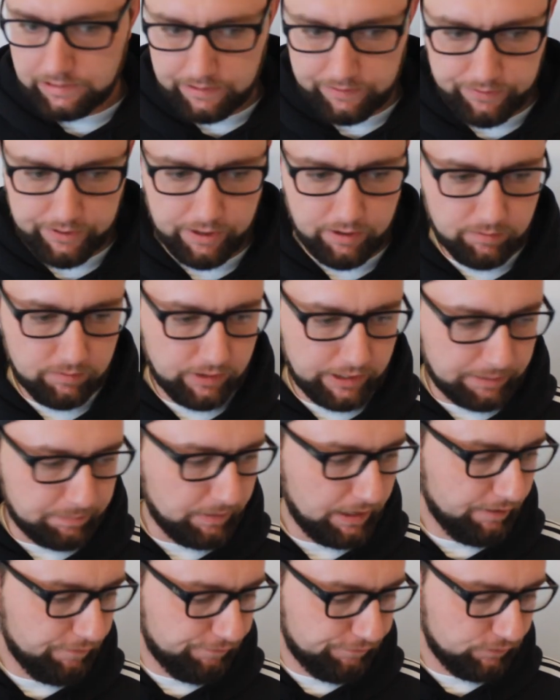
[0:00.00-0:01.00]
There, like,
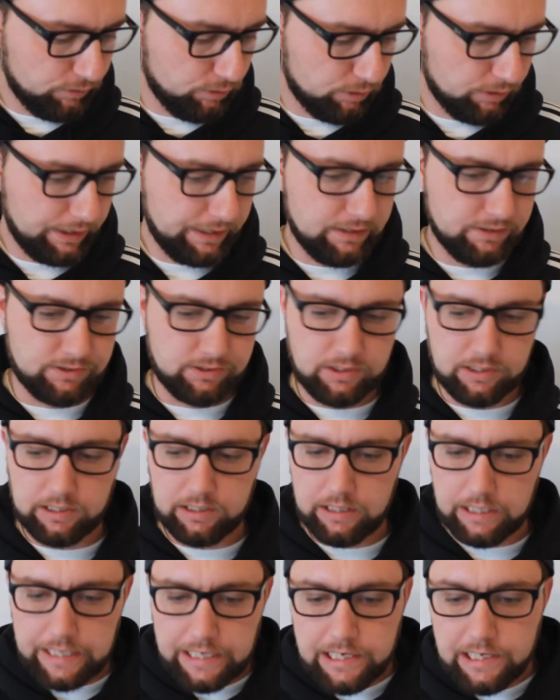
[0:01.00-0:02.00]
my floor is
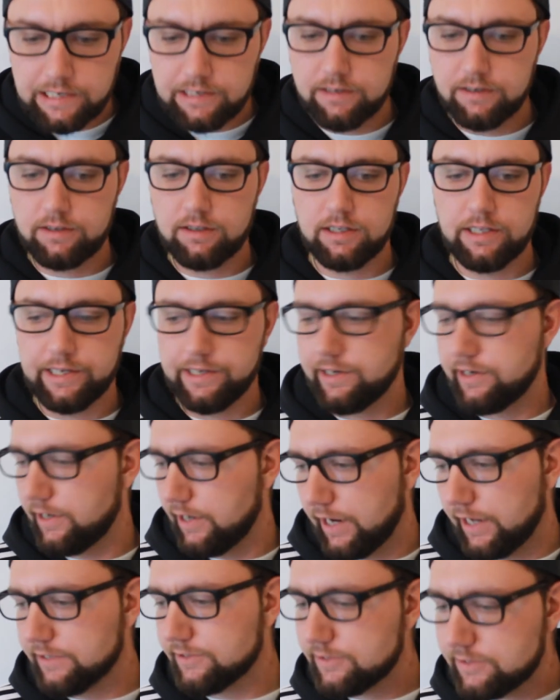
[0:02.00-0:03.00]
clean, and
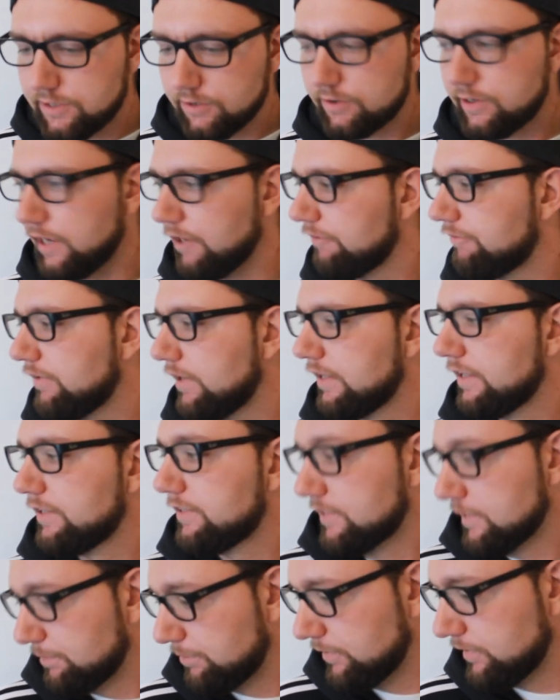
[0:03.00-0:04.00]
I still can't find the
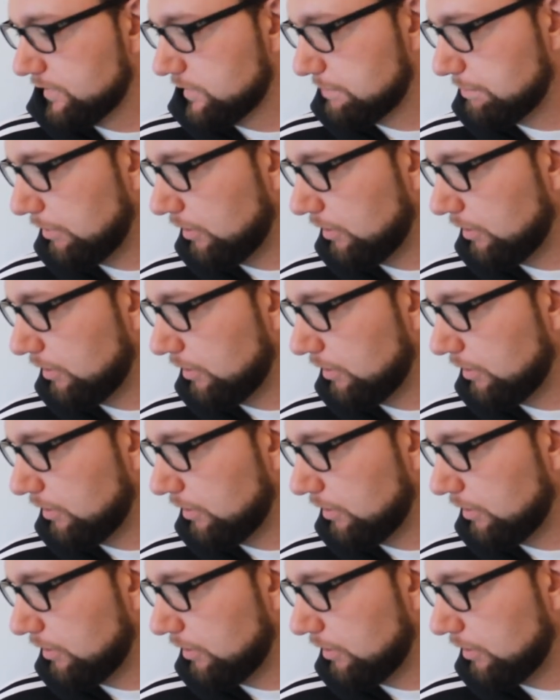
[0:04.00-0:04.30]
tip of this